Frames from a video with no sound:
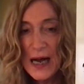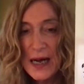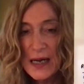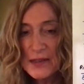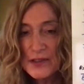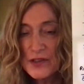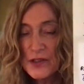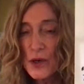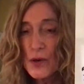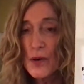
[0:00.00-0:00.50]

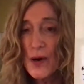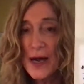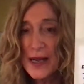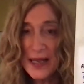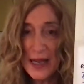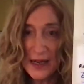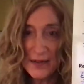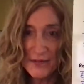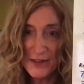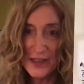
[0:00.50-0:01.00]
So I
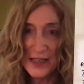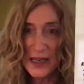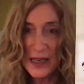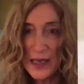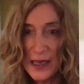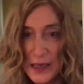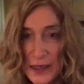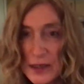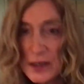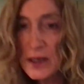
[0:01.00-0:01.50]

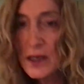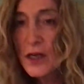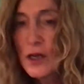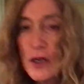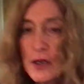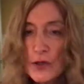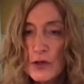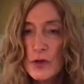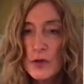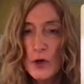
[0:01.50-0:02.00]
advocate
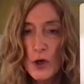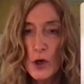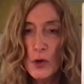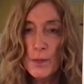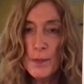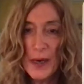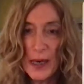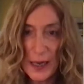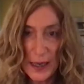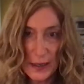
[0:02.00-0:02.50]
you go
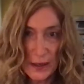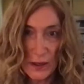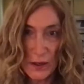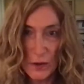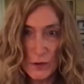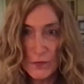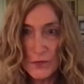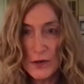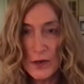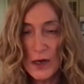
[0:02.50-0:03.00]
back
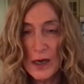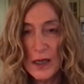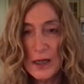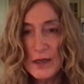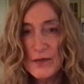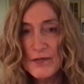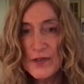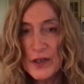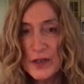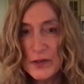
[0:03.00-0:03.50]
over all
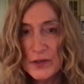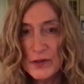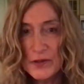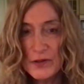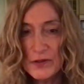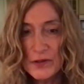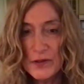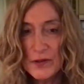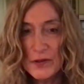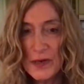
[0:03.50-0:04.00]
of
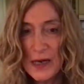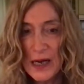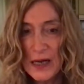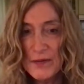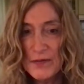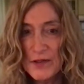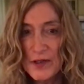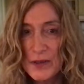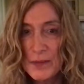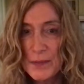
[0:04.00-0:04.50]
those, you
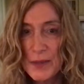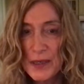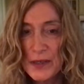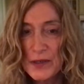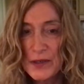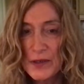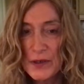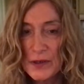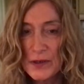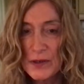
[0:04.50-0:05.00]
have them in
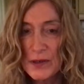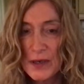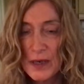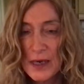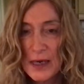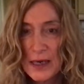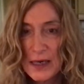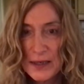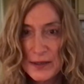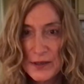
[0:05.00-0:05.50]
your
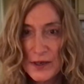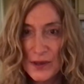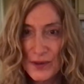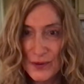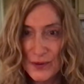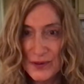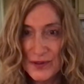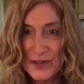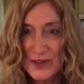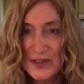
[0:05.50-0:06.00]

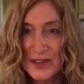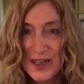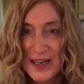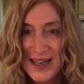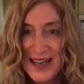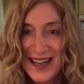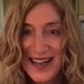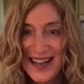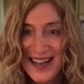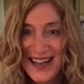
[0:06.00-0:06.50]
notes,
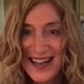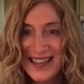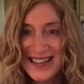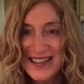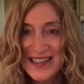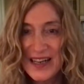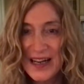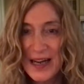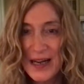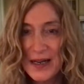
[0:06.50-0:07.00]

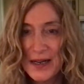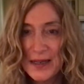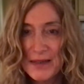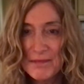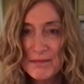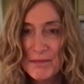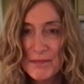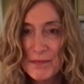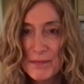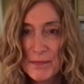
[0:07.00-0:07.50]
and
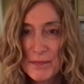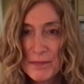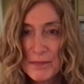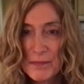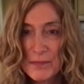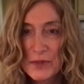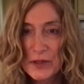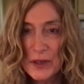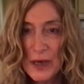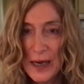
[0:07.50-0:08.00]

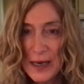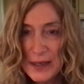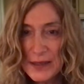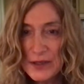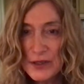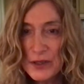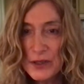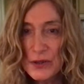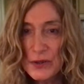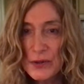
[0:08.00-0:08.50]
try
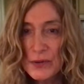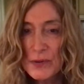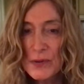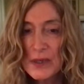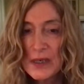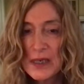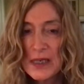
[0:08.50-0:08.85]
to